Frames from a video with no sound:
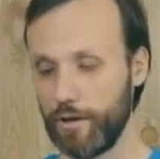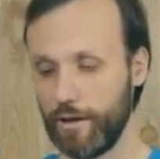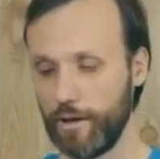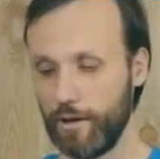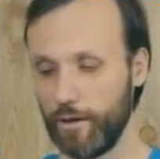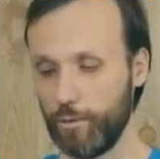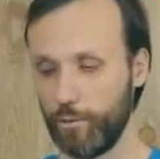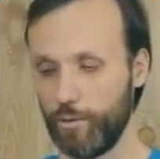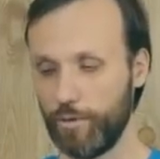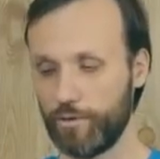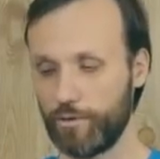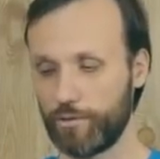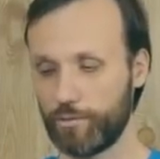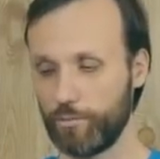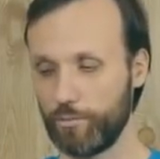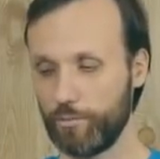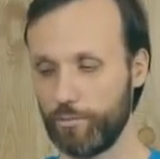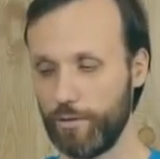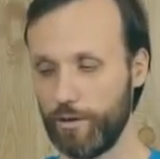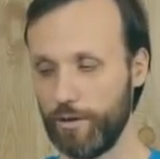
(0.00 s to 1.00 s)
which,
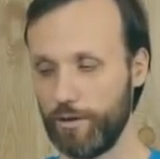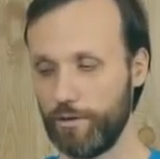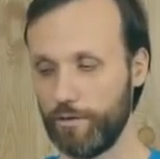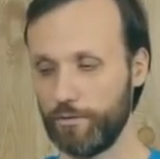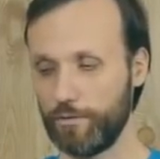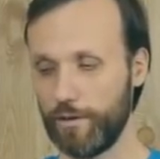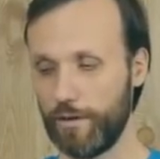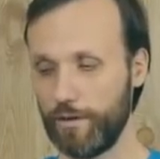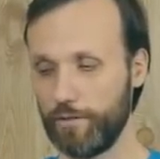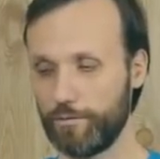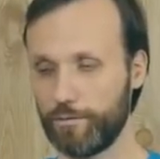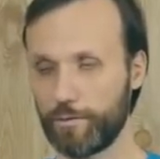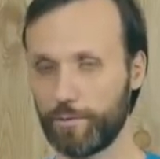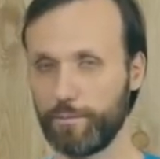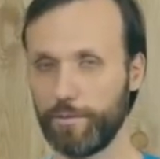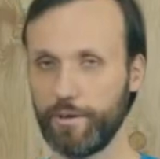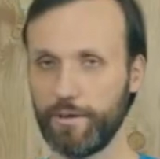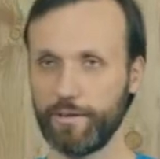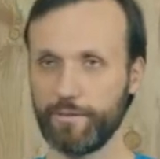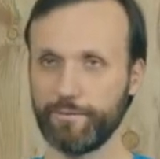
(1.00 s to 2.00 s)
you know, for
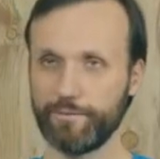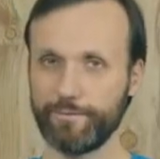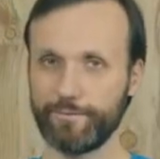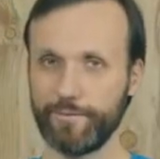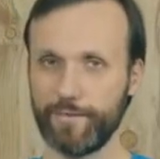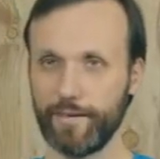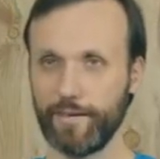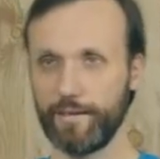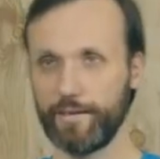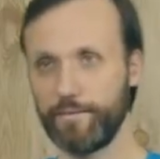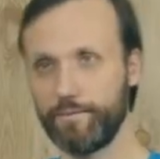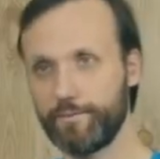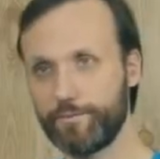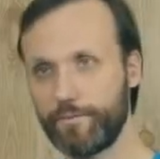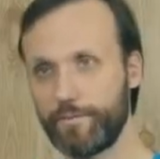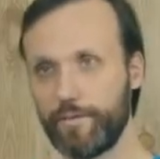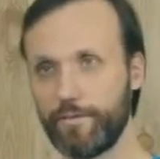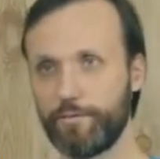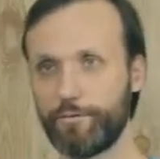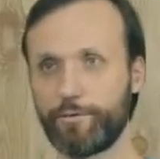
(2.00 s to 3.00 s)
me,
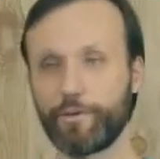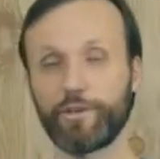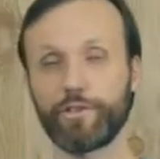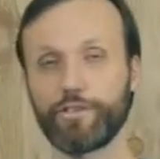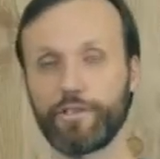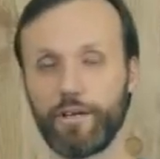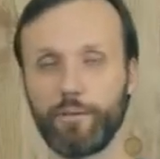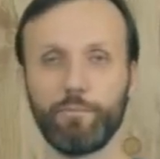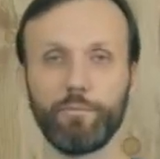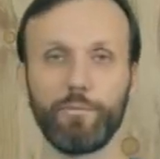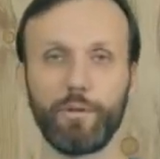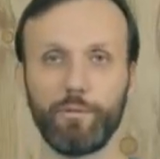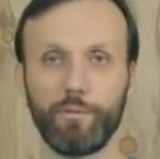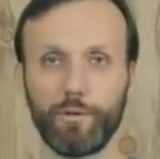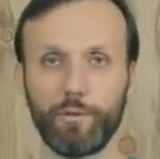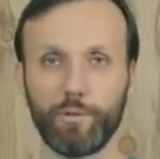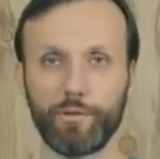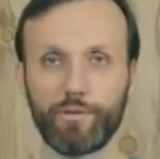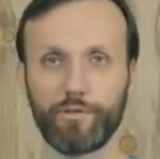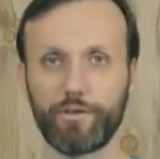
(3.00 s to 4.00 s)
the first time maybe
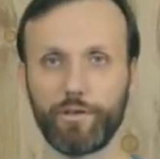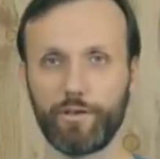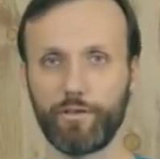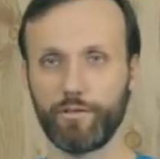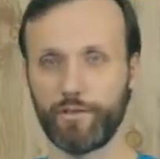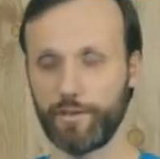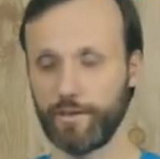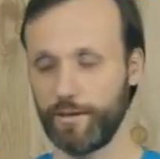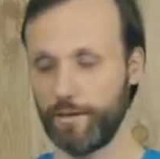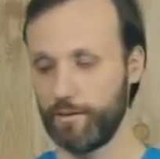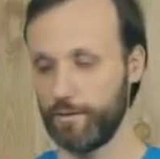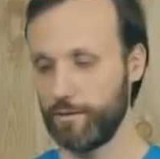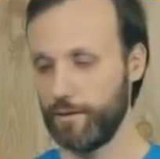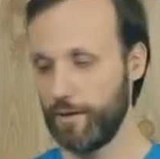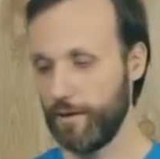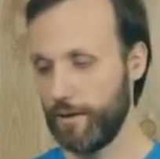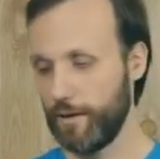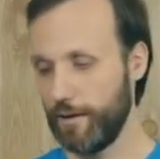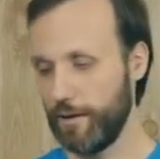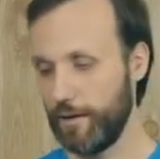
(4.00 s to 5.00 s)
was sort of a, you know,
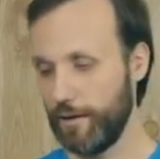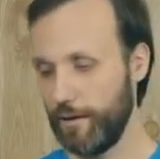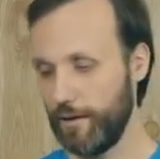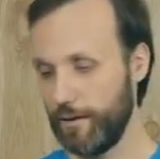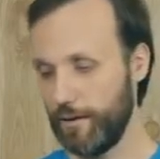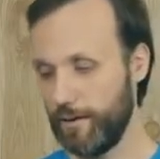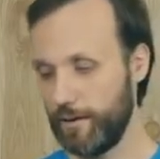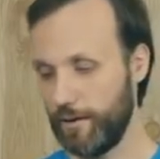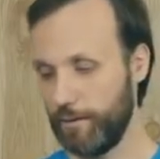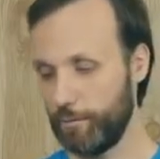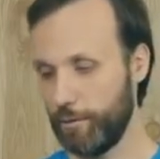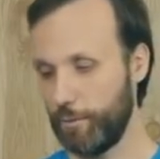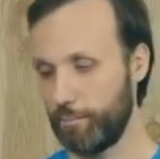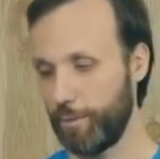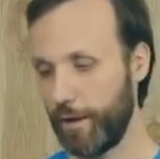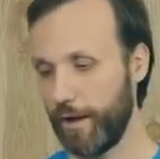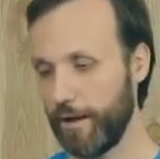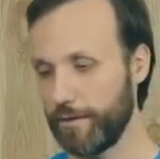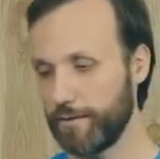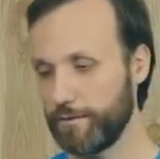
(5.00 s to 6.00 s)
a
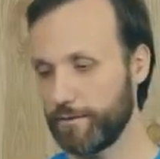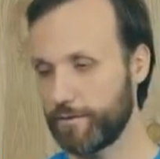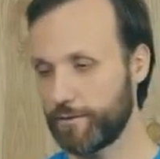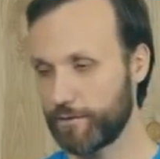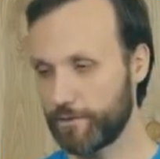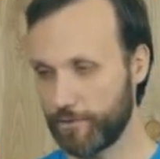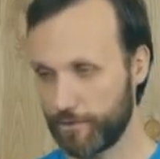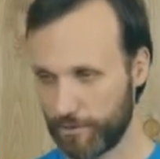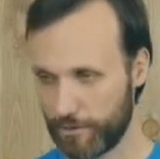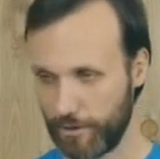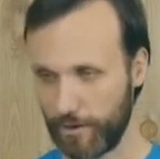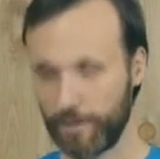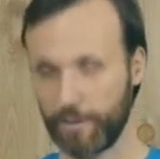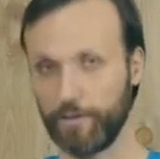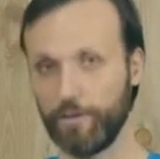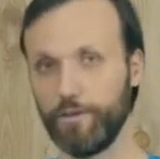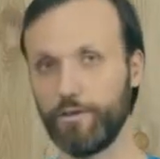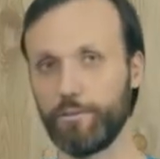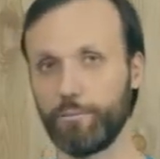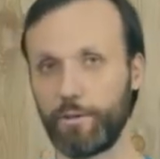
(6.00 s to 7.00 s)
pain to try
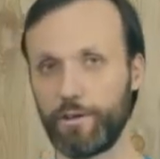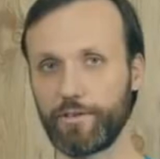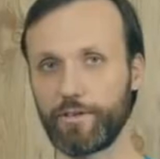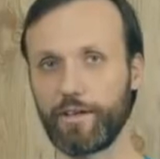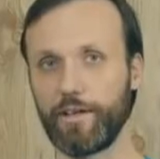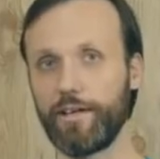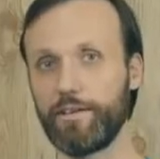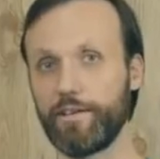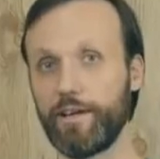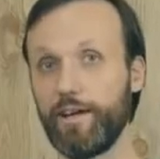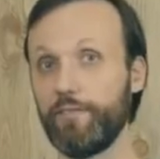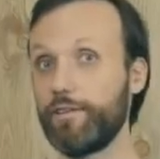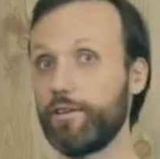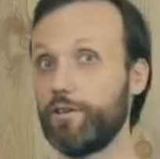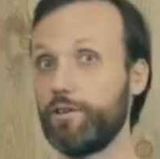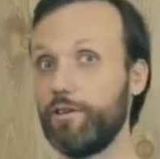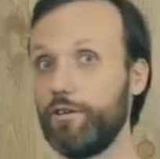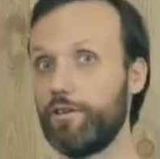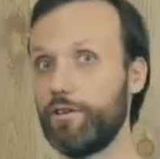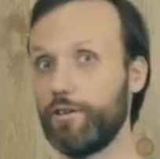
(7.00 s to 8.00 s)
to basically having
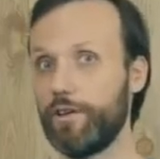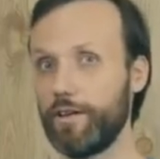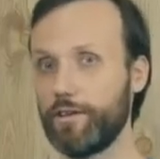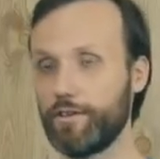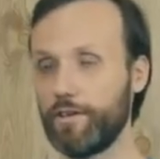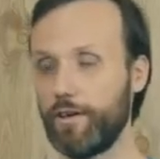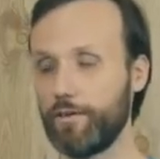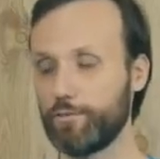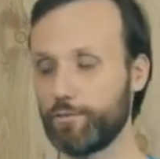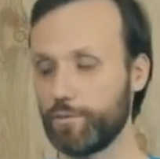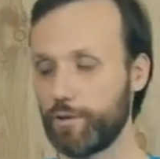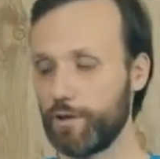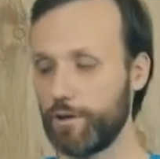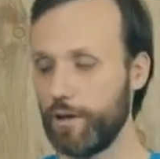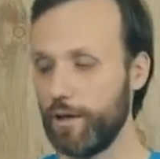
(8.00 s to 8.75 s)
to learn that software.